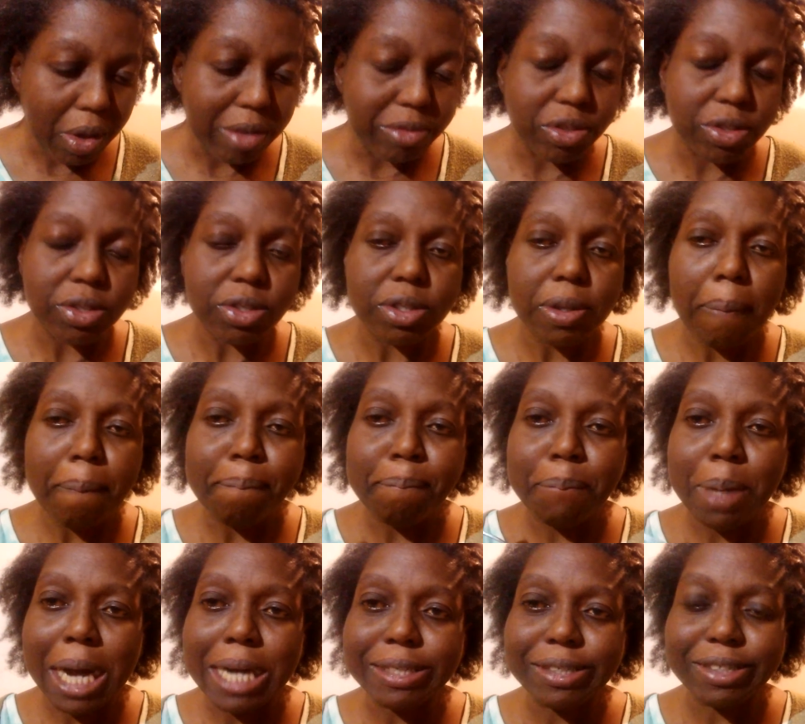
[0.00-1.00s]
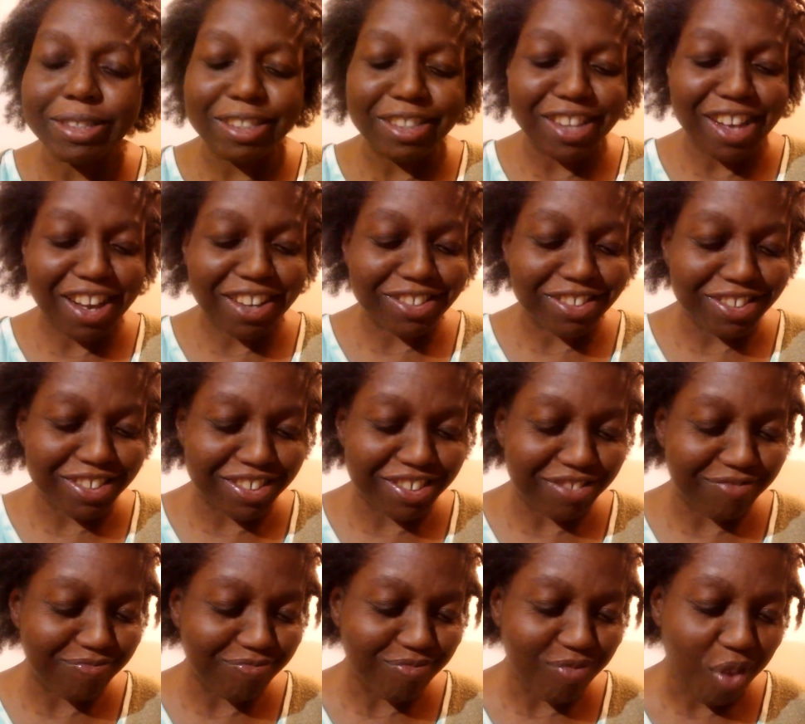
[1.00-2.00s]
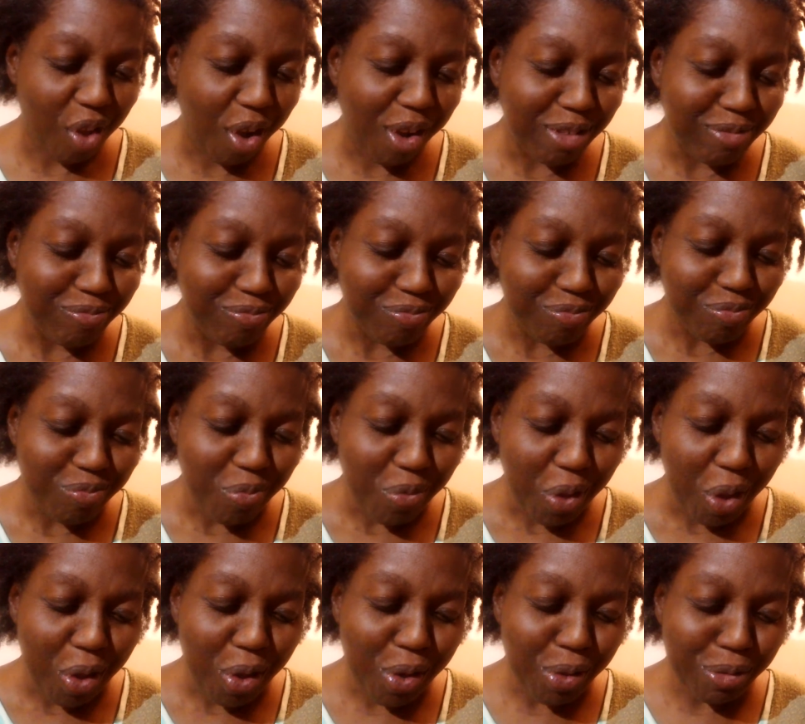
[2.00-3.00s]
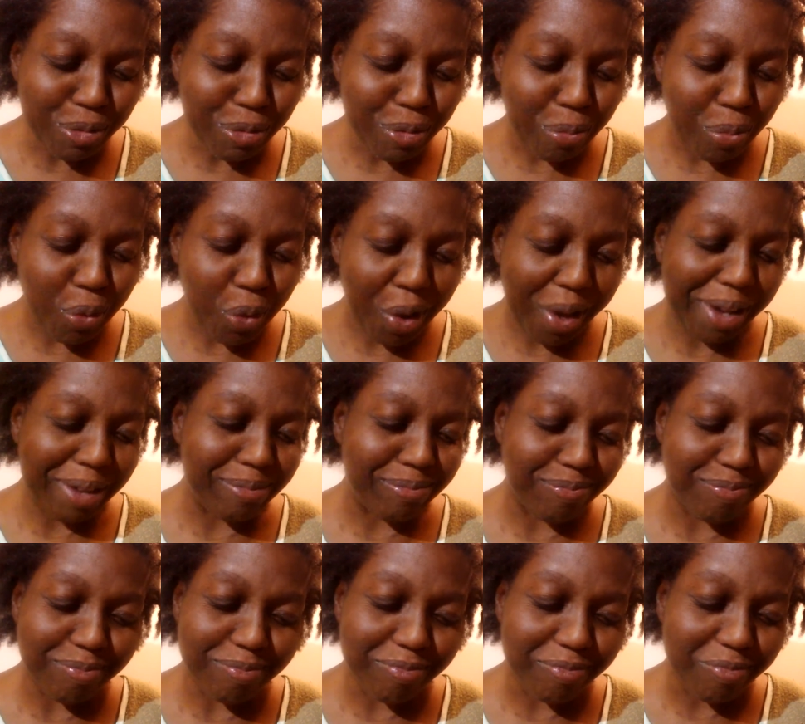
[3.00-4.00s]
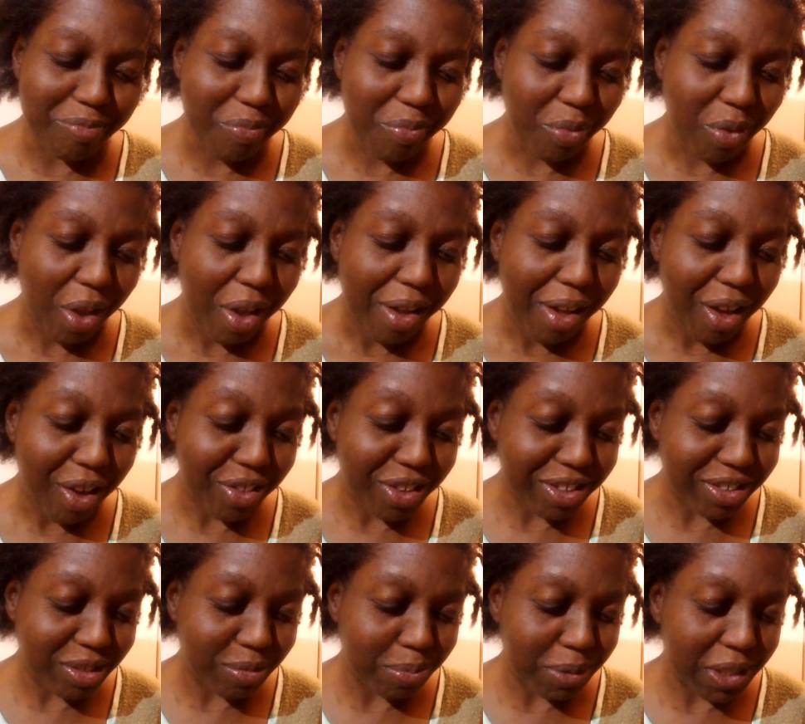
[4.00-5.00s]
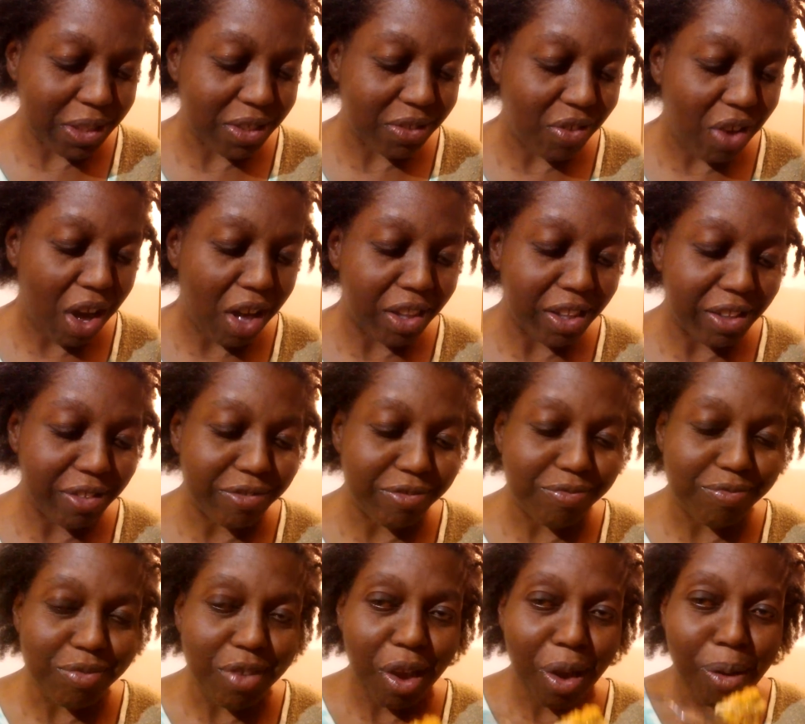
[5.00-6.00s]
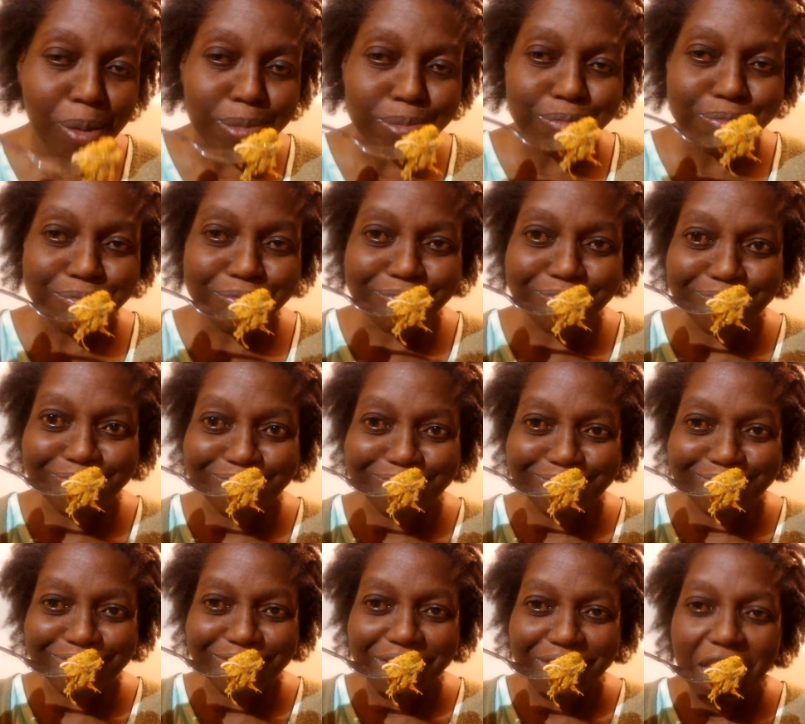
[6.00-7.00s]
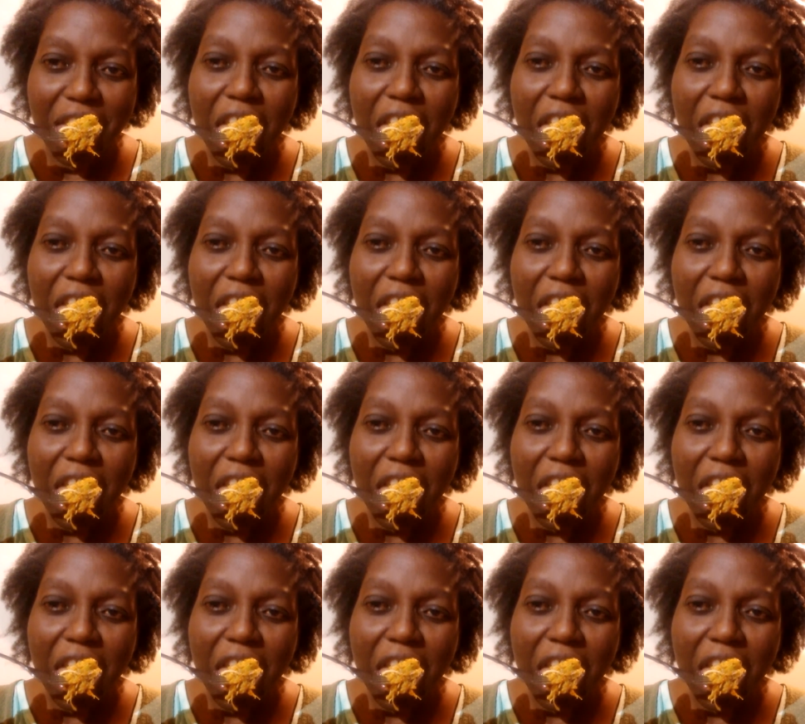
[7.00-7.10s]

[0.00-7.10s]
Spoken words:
This is the best lunch. Oh boy. Oh, there's a piece of olive. Woo!